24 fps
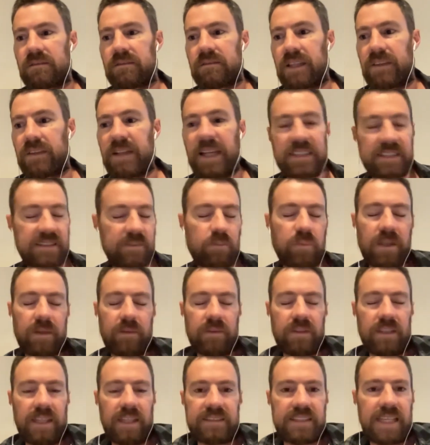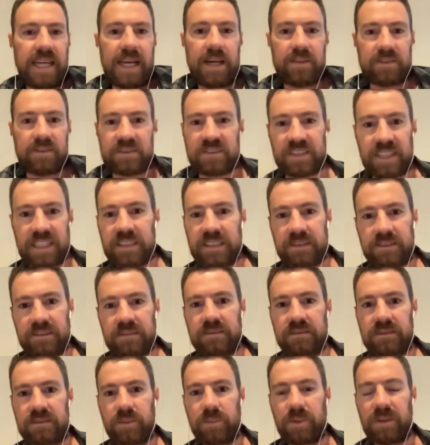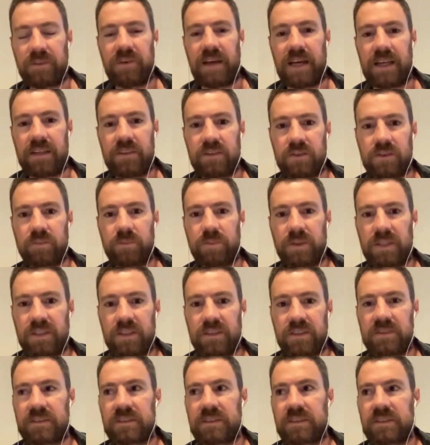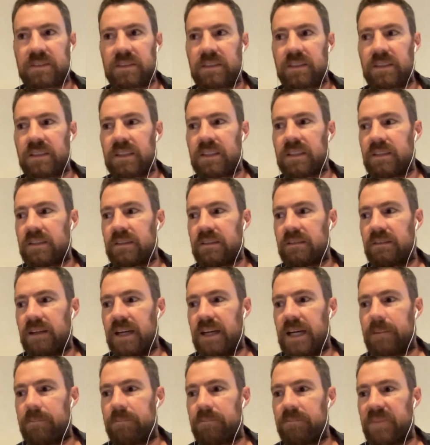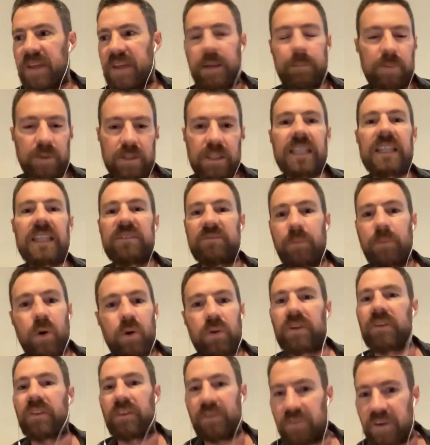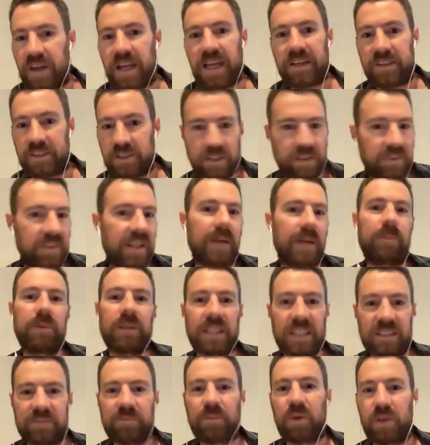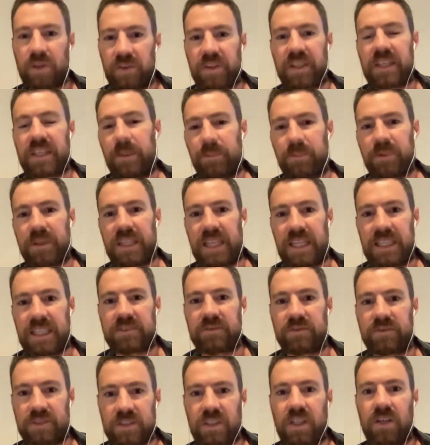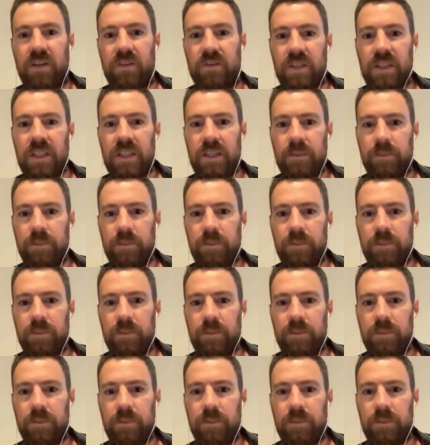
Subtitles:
then that's how it's seen to be valued, because they believe more in the founder and they believe more in the company as a result.